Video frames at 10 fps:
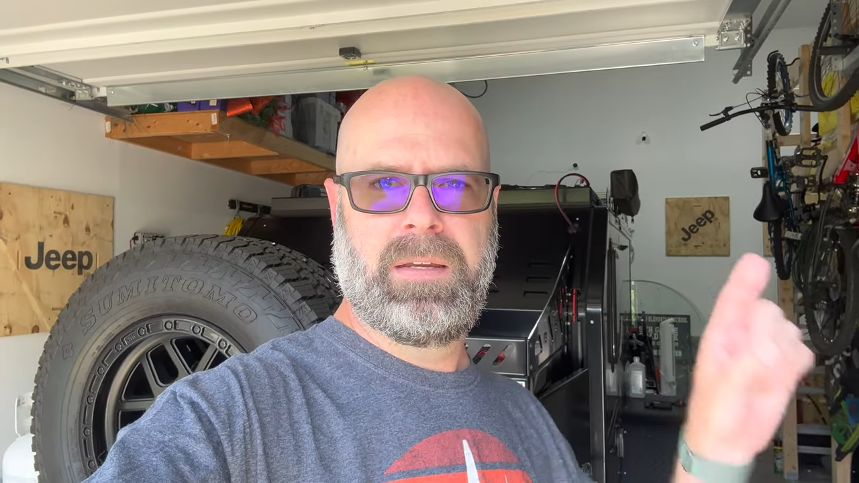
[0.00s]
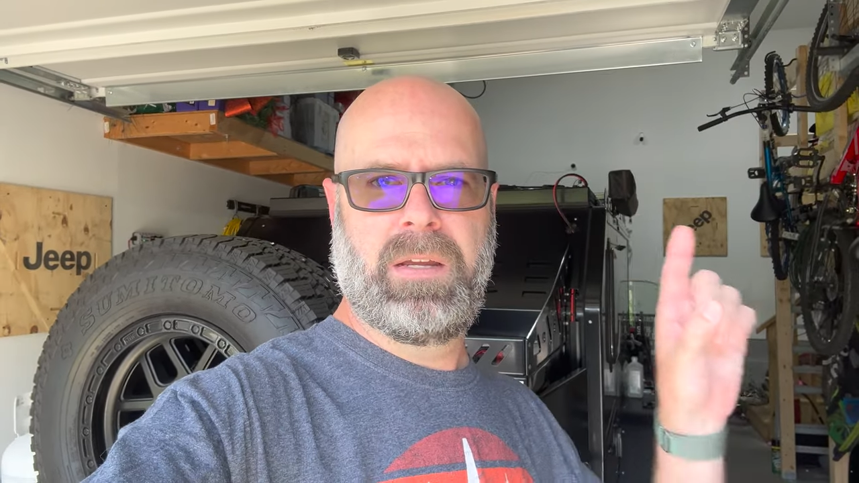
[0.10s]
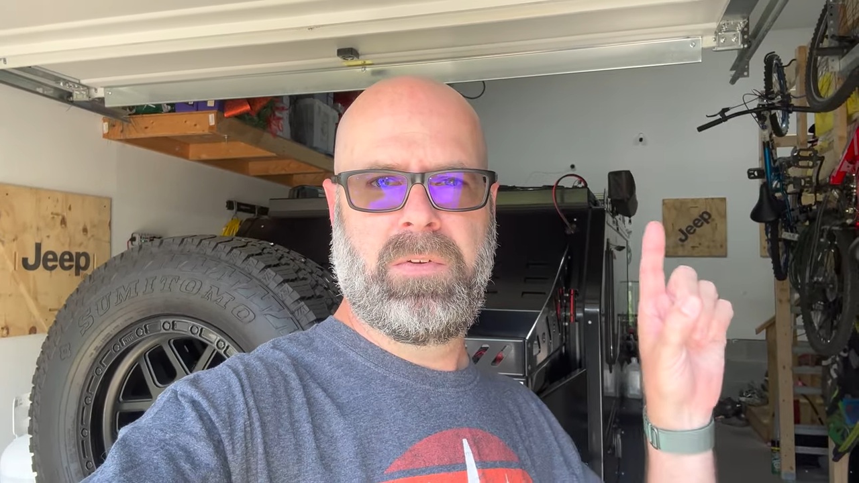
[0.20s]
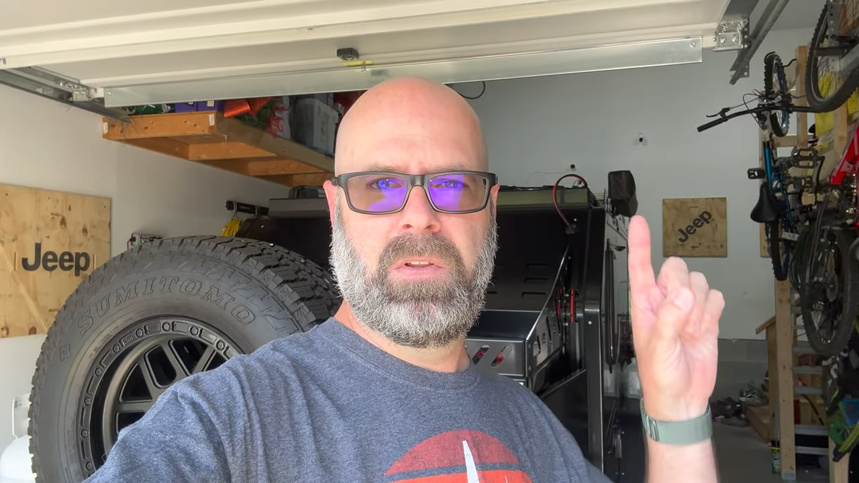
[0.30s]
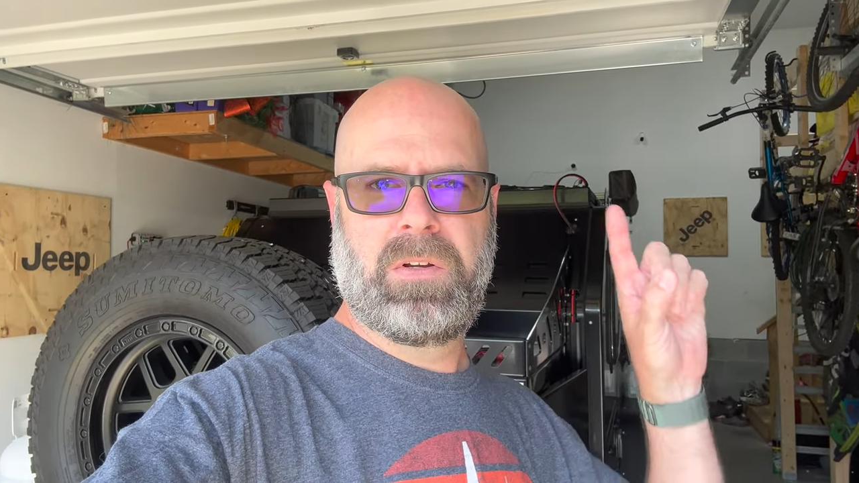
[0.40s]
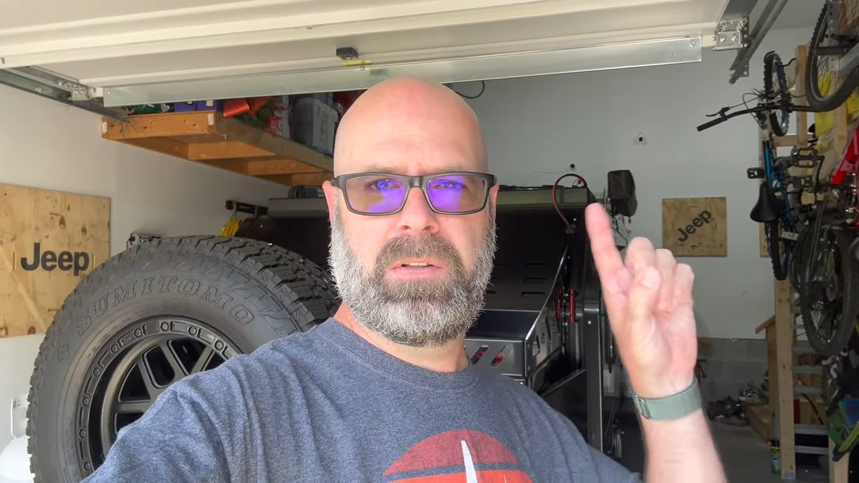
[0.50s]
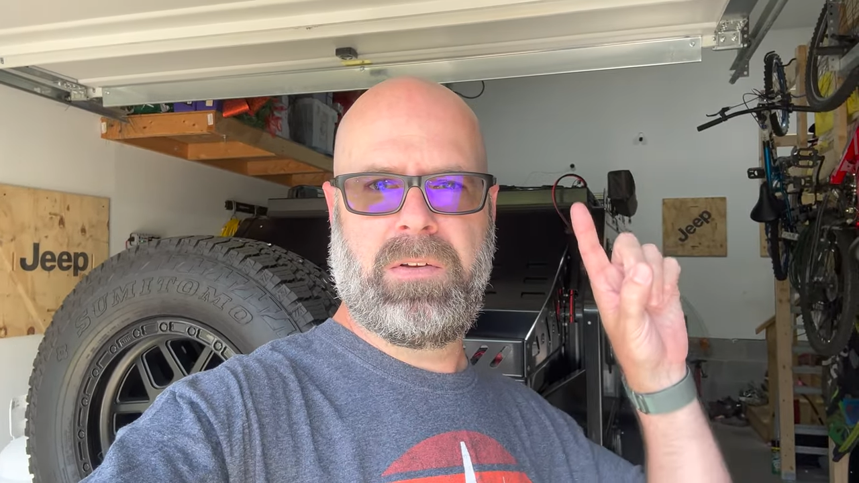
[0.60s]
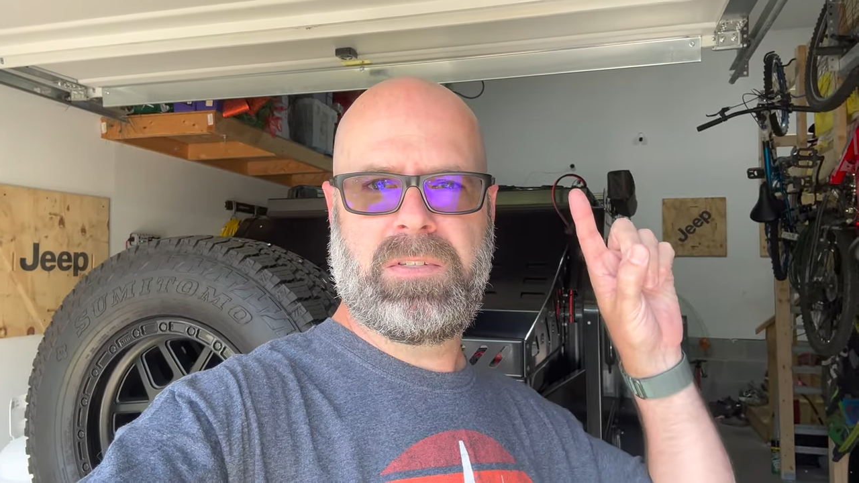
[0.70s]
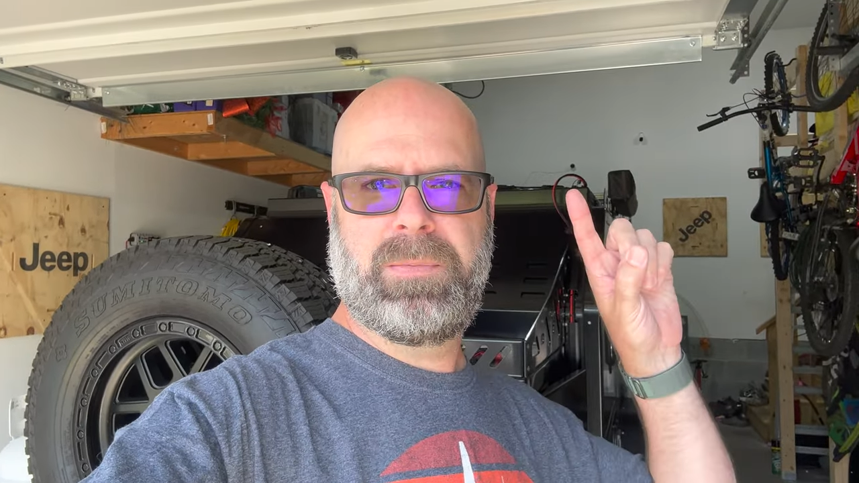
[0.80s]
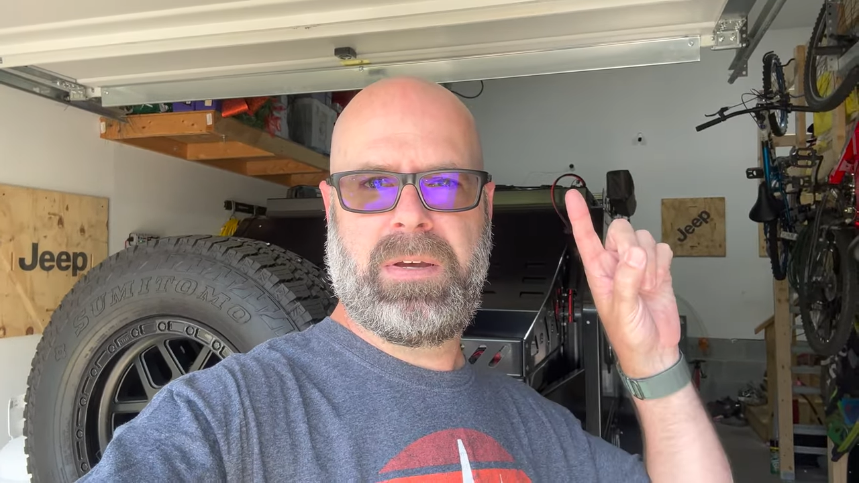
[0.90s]
And if you look
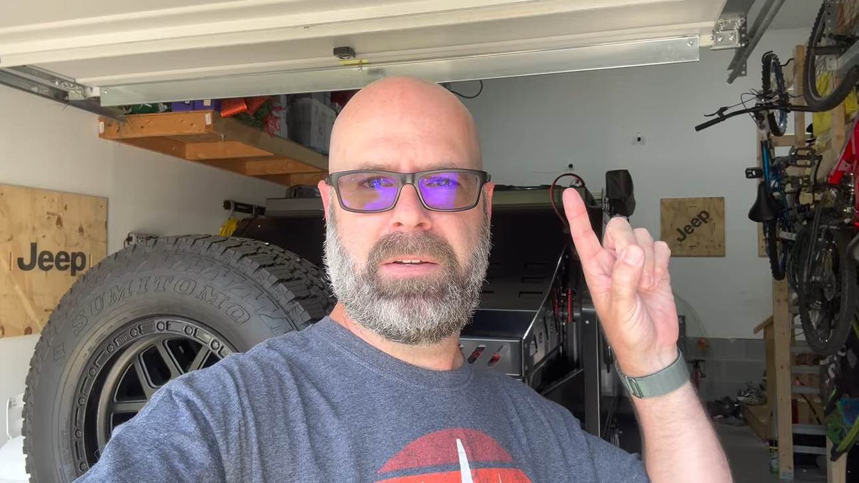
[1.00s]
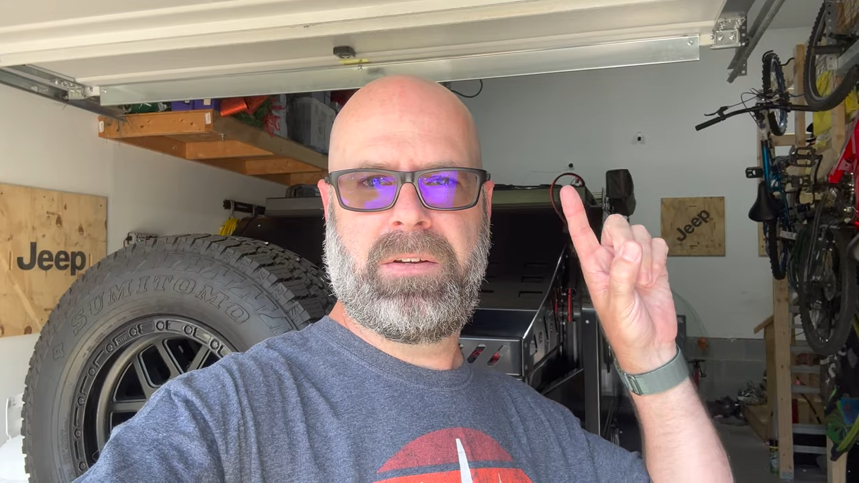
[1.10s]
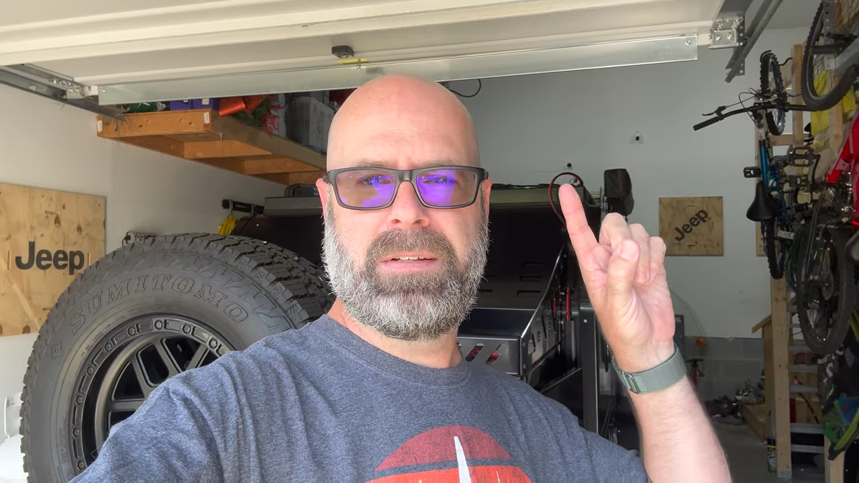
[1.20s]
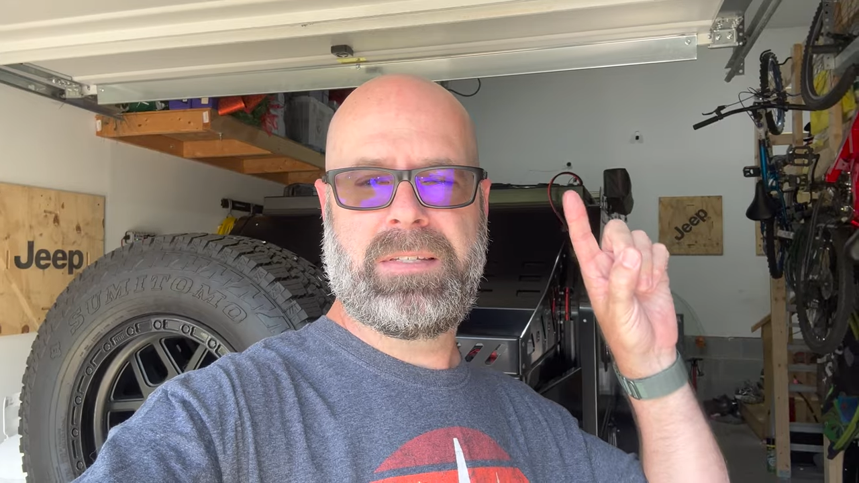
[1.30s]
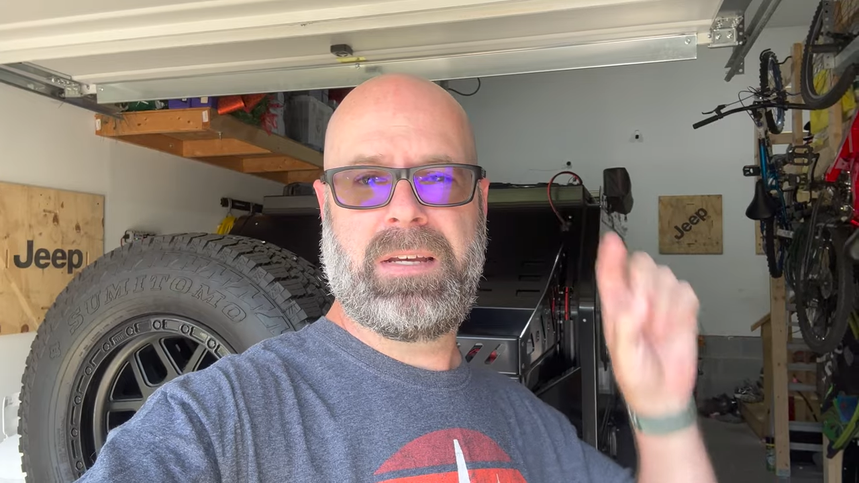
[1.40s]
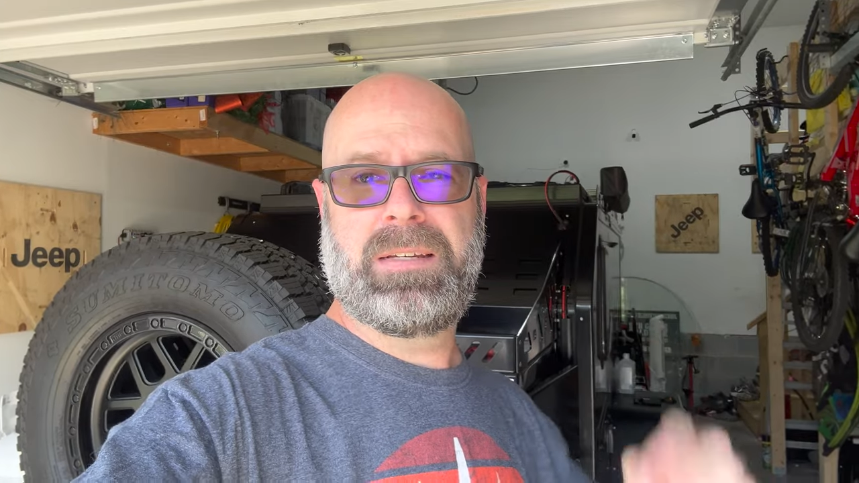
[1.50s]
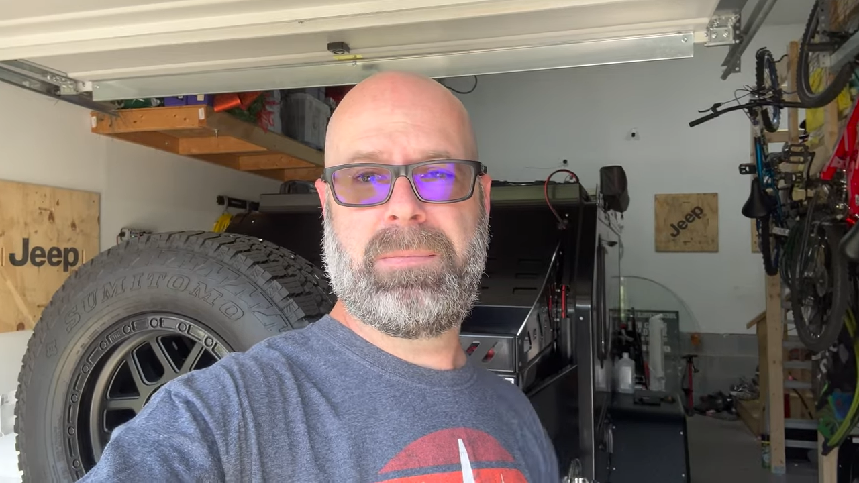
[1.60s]
closely back you can see I